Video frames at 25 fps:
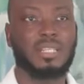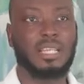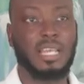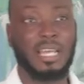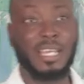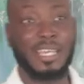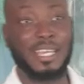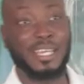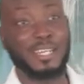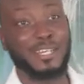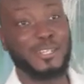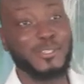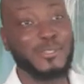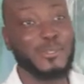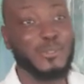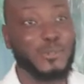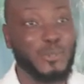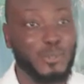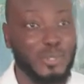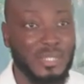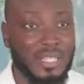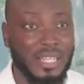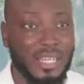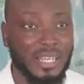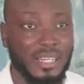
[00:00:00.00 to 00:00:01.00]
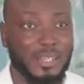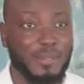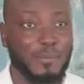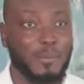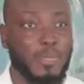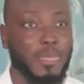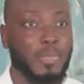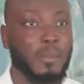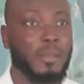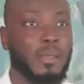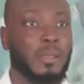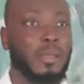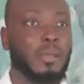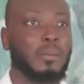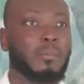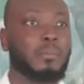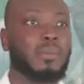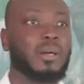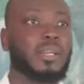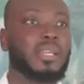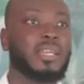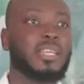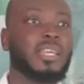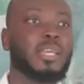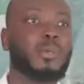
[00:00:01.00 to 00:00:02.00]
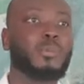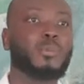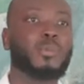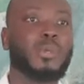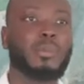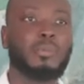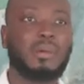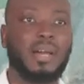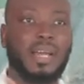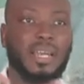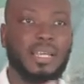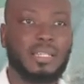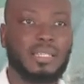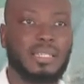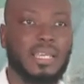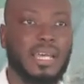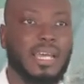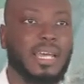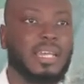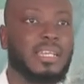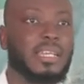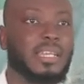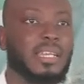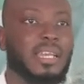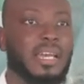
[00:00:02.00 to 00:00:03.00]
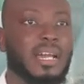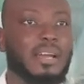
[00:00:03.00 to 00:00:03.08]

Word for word: I can not disclose that. But again, we buy it higher than the